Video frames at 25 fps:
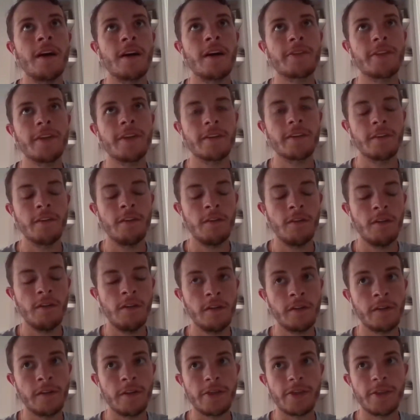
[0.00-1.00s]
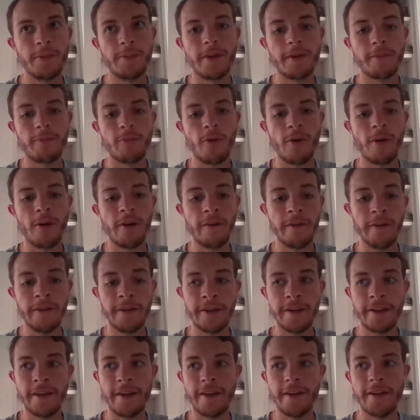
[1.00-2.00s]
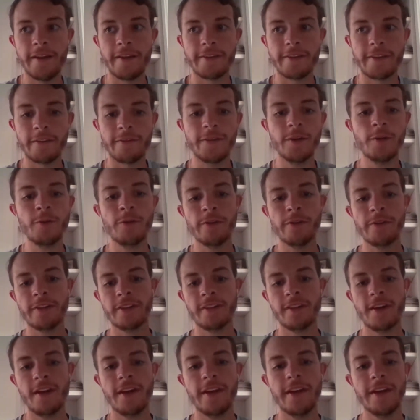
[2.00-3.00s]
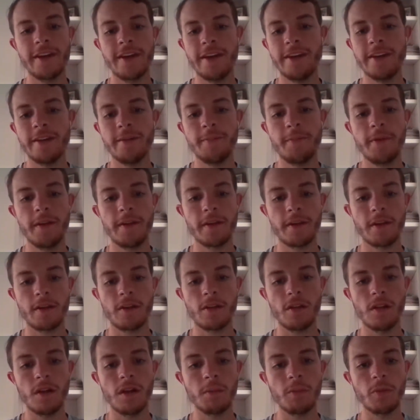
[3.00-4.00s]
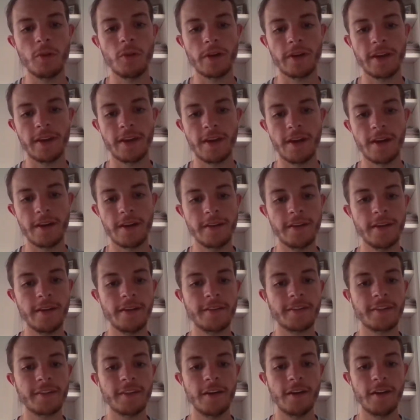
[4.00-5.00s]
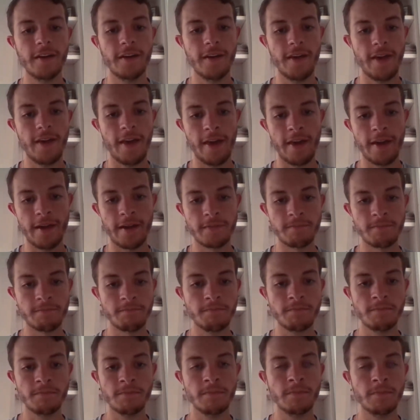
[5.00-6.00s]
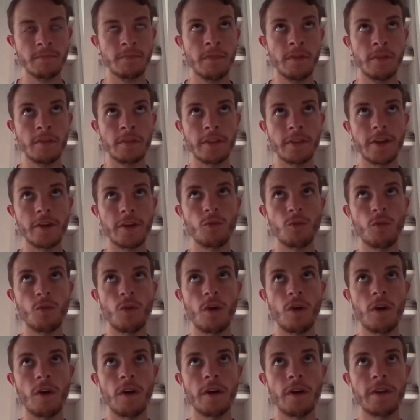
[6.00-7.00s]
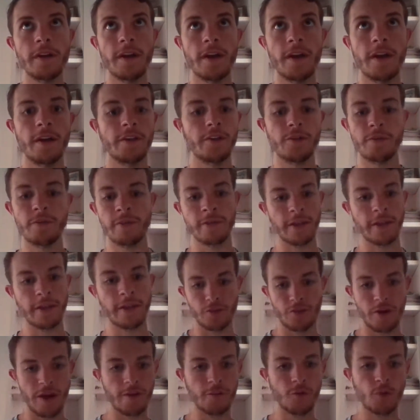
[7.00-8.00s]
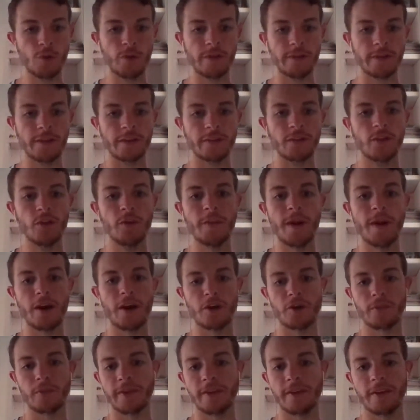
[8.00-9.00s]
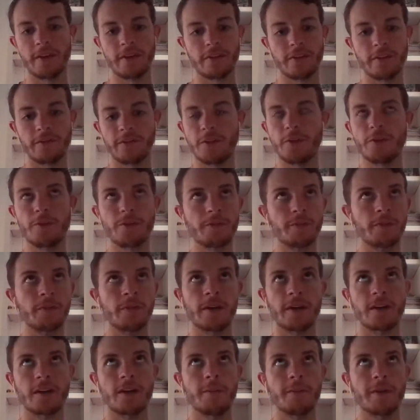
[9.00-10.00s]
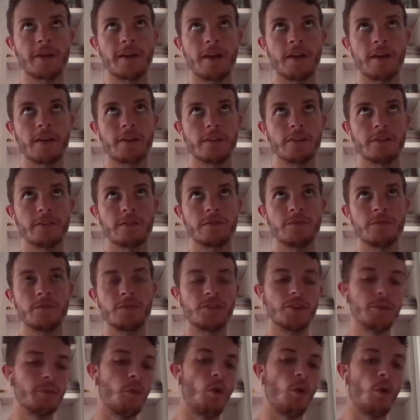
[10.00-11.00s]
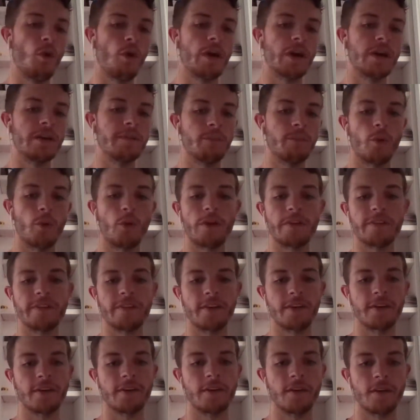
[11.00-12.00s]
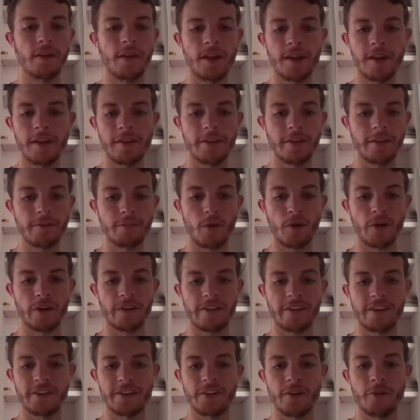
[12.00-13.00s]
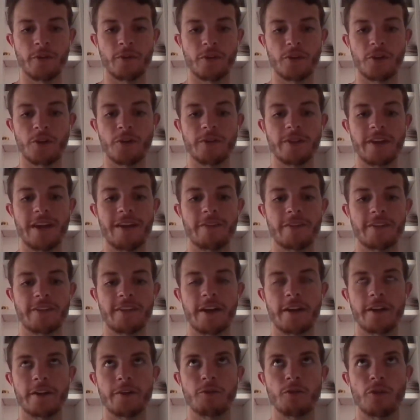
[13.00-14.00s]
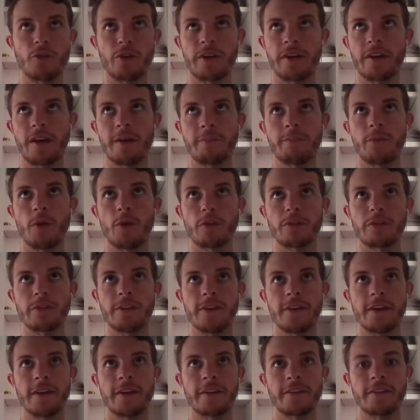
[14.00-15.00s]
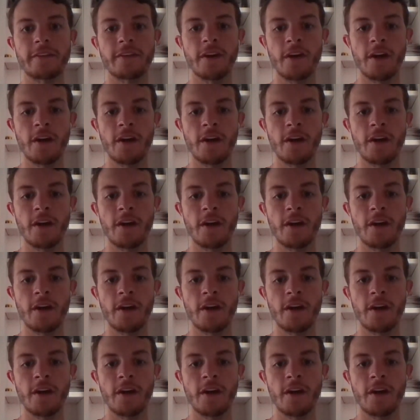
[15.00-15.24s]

I think the big point is if you were, say, an independent club looking at NISA and League One, and you like if travel was like no matter, because if you're like coming out of Des Moines, Boise, any of these markets that don't currently have a side, and you're looking at both leagues,